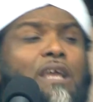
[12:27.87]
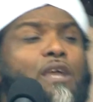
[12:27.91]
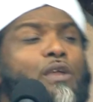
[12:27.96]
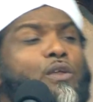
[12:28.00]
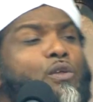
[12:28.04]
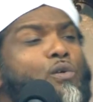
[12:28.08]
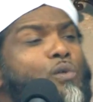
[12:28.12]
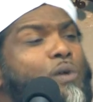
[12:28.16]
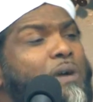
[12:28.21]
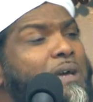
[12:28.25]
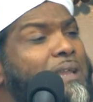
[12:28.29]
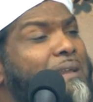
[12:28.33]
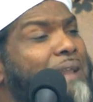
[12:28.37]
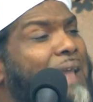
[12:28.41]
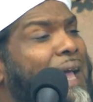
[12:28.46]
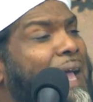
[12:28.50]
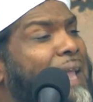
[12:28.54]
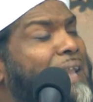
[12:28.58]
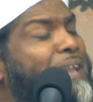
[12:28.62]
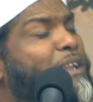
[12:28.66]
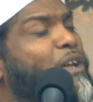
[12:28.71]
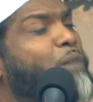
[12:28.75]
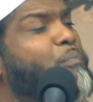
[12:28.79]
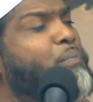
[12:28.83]
You can
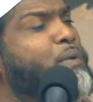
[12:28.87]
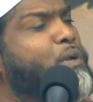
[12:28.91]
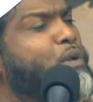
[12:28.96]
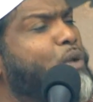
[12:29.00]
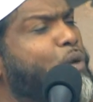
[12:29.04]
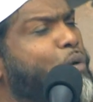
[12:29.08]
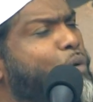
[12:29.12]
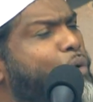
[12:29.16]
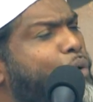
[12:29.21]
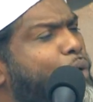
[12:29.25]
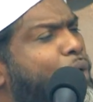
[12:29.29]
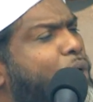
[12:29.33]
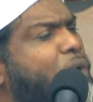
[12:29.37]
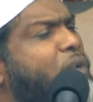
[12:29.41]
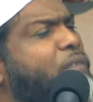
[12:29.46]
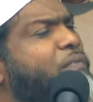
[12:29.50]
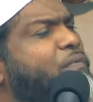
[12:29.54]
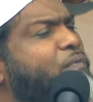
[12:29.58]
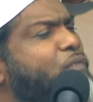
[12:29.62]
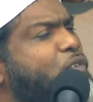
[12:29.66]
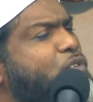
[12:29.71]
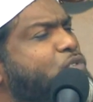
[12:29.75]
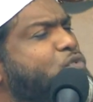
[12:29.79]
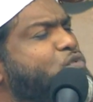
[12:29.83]
end up in a lot of
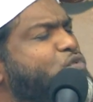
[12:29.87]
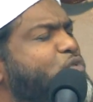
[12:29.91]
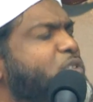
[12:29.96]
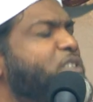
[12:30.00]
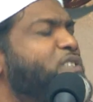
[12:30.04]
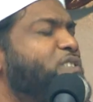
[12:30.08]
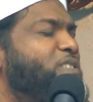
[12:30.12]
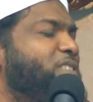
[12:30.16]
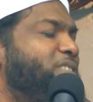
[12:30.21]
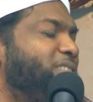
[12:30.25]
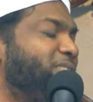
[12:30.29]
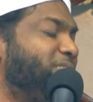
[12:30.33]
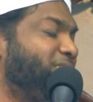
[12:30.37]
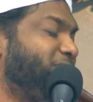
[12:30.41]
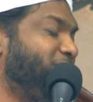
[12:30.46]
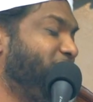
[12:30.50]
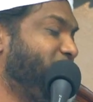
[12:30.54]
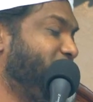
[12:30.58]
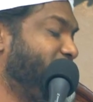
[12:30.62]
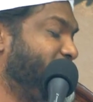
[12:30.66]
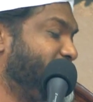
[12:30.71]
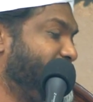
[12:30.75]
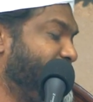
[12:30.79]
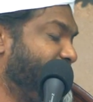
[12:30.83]
frustration.
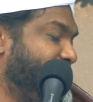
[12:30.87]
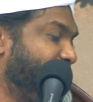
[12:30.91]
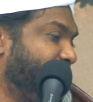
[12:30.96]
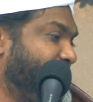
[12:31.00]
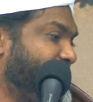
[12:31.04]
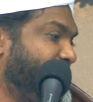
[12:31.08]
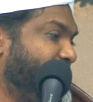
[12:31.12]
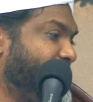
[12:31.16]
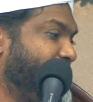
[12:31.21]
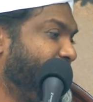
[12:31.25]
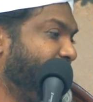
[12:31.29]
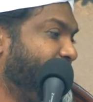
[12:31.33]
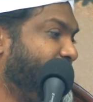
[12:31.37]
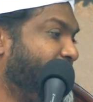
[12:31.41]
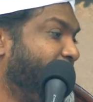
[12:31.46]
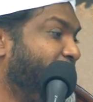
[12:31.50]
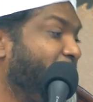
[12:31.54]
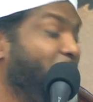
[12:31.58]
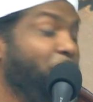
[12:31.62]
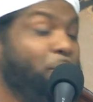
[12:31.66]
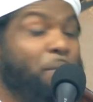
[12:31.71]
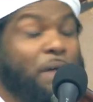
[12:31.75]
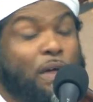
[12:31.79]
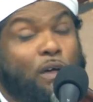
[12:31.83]

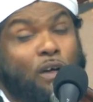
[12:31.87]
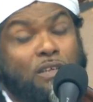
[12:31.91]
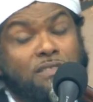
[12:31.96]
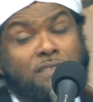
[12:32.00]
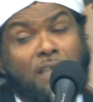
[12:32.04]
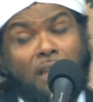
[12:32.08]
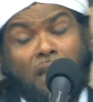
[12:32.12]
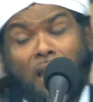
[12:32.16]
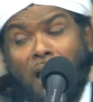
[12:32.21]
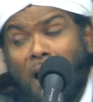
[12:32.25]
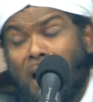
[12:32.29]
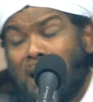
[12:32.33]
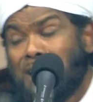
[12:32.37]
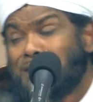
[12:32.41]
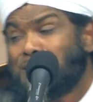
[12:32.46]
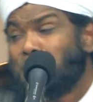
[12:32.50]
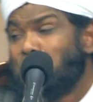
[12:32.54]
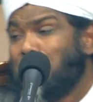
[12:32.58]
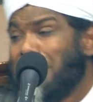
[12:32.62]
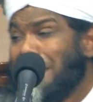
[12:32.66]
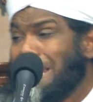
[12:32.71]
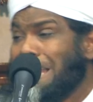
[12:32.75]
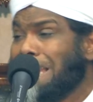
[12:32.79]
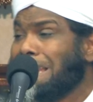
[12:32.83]
Because Allah has
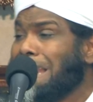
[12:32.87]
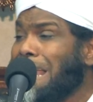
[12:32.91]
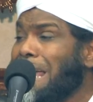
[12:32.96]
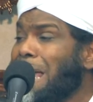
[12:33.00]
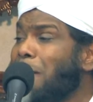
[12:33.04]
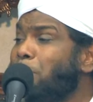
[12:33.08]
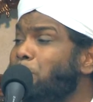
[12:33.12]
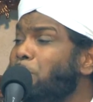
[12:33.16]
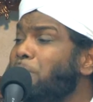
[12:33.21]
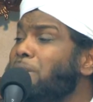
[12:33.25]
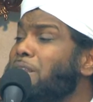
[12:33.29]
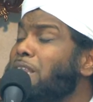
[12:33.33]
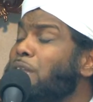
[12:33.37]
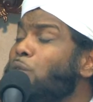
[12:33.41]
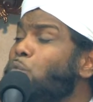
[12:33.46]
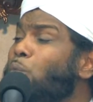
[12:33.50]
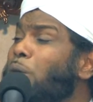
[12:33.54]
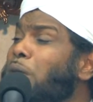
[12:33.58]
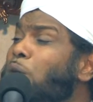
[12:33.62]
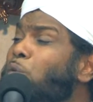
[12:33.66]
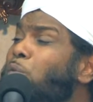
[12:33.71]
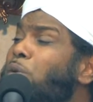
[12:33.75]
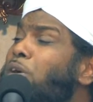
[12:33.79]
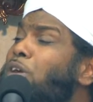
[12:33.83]
made it happen that
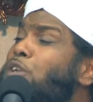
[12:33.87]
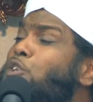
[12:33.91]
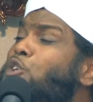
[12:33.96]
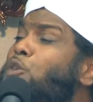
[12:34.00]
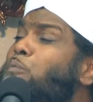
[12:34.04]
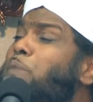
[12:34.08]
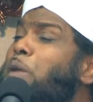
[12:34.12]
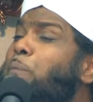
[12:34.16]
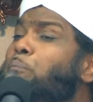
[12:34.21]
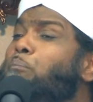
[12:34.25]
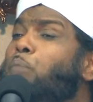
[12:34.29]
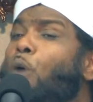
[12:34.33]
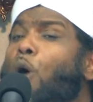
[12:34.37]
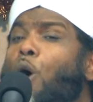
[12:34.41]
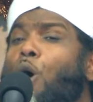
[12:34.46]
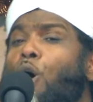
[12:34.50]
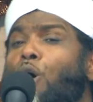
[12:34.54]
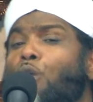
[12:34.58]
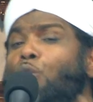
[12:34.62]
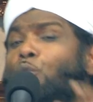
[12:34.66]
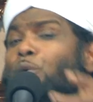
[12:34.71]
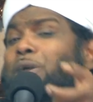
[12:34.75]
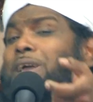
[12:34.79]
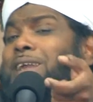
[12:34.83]
when we're to be
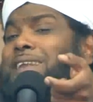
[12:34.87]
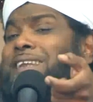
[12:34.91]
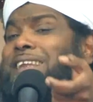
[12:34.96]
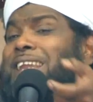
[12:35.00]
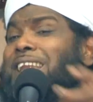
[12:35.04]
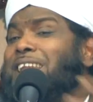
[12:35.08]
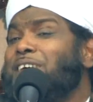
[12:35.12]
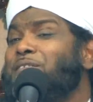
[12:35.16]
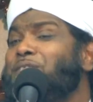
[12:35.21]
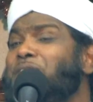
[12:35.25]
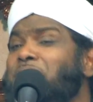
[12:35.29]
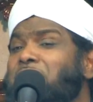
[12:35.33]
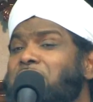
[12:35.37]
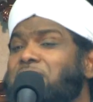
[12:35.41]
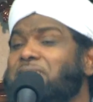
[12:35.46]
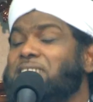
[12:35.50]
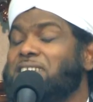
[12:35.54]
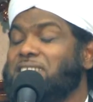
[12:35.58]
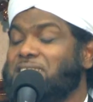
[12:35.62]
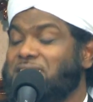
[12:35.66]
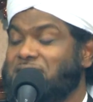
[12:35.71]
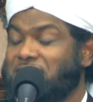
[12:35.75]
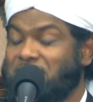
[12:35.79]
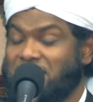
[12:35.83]
born, we are delivered.
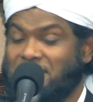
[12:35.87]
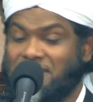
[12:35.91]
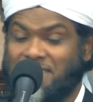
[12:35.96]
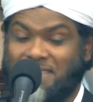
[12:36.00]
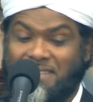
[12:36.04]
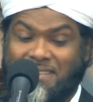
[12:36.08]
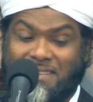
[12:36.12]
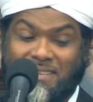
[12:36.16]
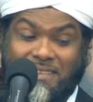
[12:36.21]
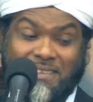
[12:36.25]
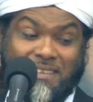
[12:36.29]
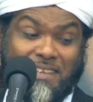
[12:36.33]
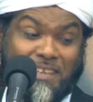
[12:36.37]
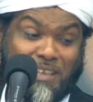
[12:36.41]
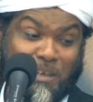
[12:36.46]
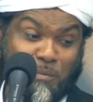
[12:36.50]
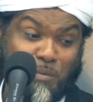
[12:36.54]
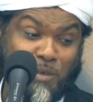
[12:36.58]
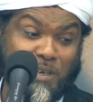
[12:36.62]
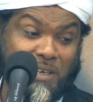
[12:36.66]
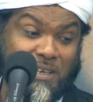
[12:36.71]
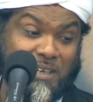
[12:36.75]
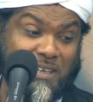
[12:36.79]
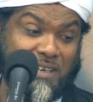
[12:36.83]
Think
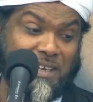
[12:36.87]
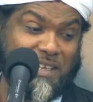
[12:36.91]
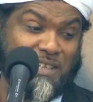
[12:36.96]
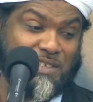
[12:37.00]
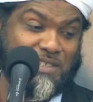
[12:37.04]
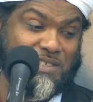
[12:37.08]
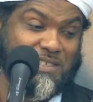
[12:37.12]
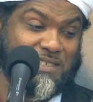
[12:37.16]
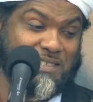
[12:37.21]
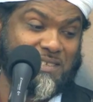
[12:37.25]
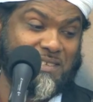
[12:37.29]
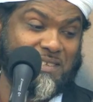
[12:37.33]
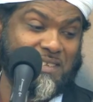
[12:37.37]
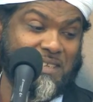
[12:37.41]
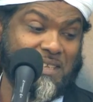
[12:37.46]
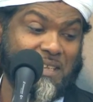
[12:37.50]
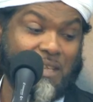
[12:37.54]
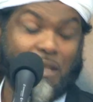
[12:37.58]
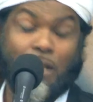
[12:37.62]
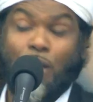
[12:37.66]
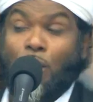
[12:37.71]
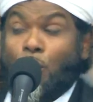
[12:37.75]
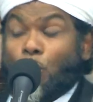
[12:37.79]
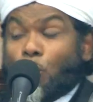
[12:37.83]
about the connection.
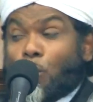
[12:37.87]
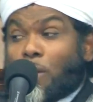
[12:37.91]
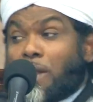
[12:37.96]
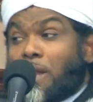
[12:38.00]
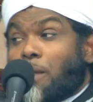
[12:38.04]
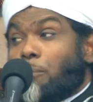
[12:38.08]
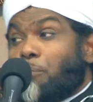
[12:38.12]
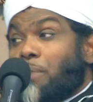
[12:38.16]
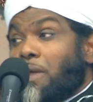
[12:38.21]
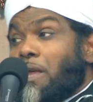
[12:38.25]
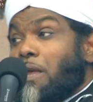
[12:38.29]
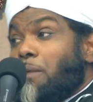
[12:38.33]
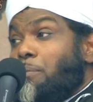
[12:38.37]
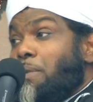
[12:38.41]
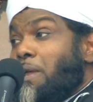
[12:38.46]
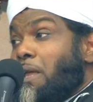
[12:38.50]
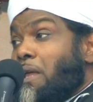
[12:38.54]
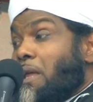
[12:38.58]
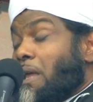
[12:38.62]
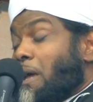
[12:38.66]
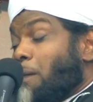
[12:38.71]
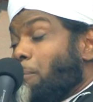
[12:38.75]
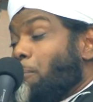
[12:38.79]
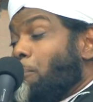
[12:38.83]
When a
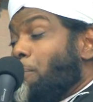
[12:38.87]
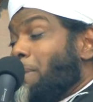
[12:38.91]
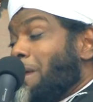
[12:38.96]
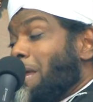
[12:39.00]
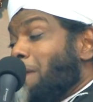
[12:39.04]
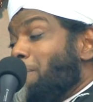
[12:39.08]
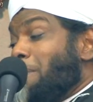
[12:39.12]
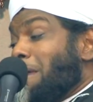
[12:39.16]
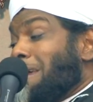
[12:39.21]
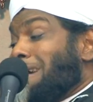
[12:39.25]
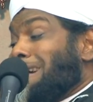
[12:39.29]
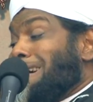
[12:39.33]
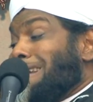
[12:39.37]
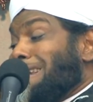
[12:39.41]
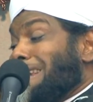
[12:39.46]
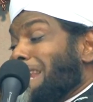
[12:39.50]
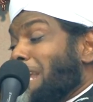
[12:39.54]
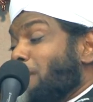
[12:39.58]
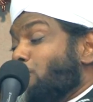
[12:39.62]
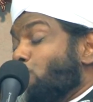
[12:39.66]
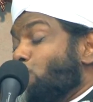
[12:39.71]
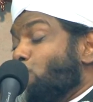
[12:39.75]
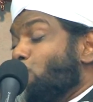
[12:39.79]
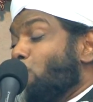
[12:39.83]
baby
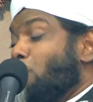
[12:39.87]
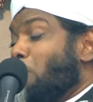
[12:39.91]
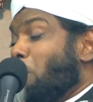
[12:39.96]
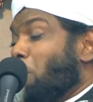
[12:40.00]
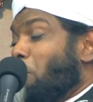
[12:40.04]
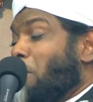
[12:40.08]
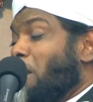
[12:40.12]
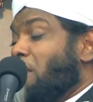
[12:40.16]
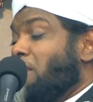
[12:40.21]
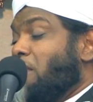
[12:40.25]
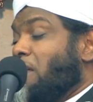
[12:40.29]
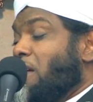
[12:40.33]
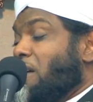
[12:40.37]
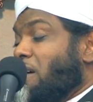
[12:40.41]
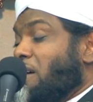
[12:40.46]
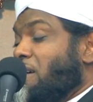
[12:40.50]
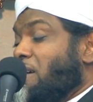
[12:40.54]
connects to the mother.